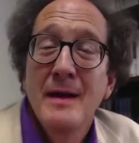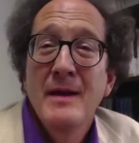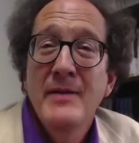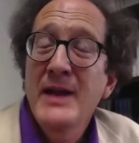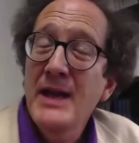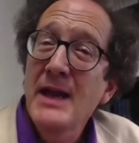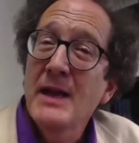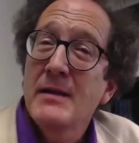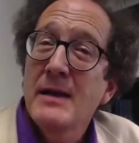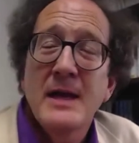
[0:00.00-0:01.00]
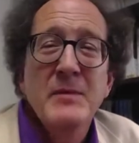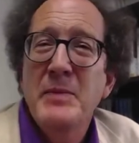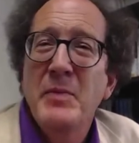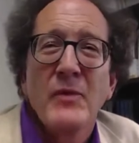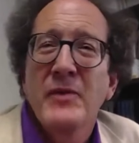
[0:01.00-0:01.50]
then again, it can be
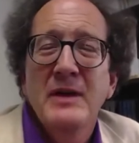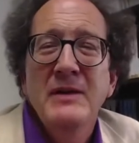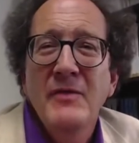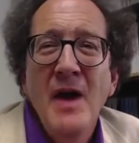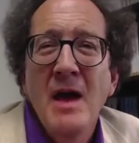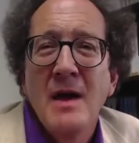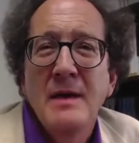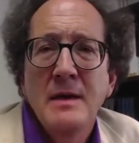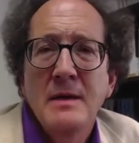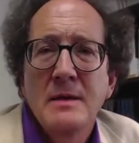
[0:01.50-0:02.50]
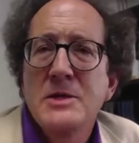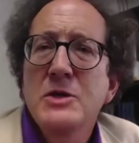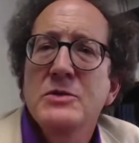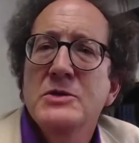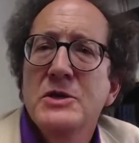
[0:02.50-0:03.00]
perfectly fine to
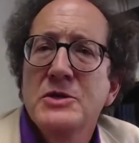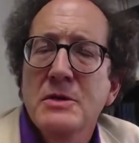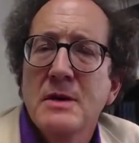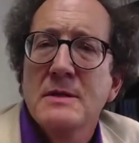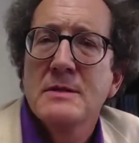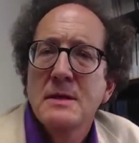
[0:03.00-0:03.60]
use an assurance.